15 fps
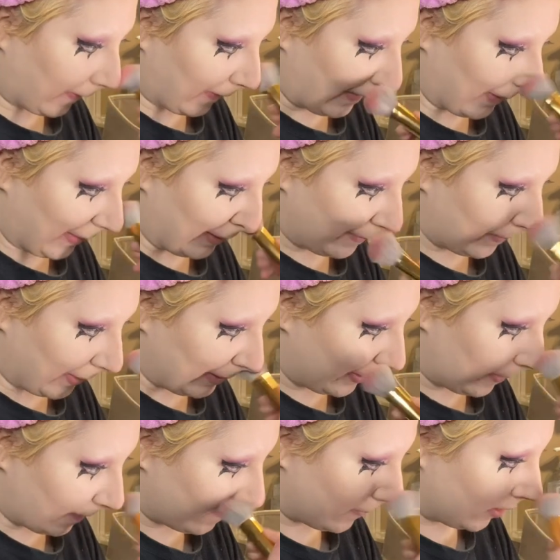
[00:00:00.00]
it
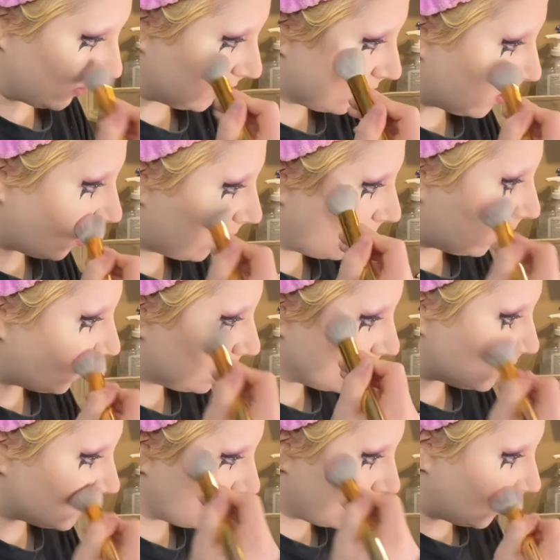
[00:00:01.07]
on my nose,